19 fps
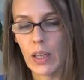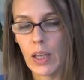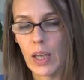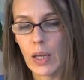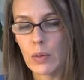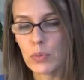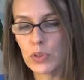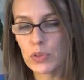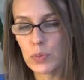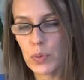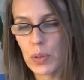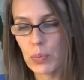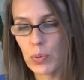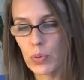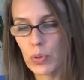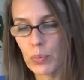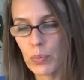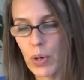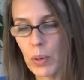And most people
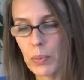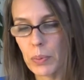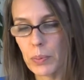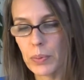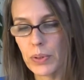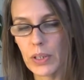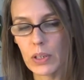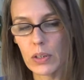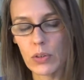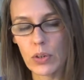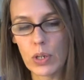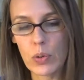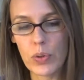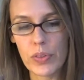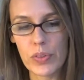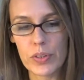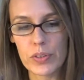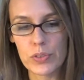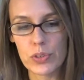would probably agree
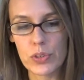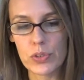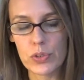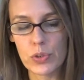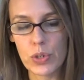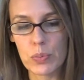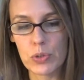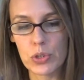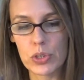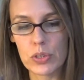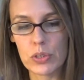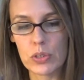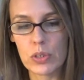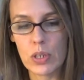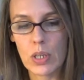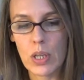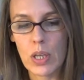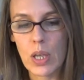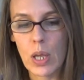with this description,
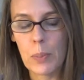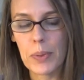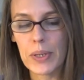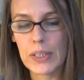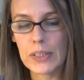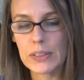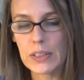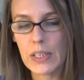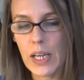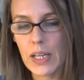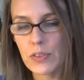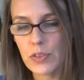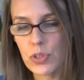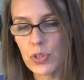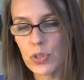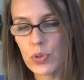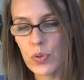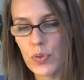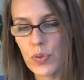because it has to
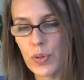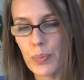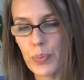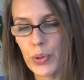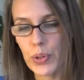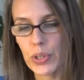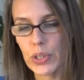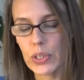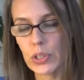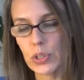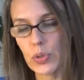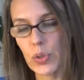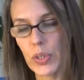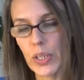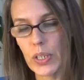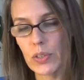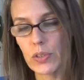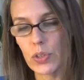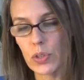do with the ability to
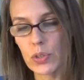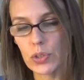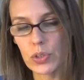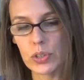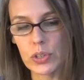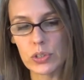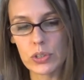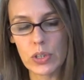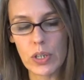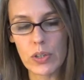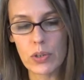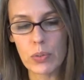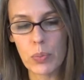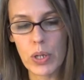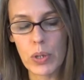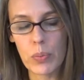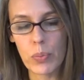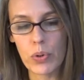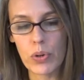relate socially to other
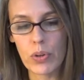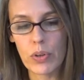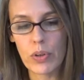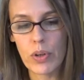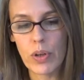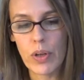people.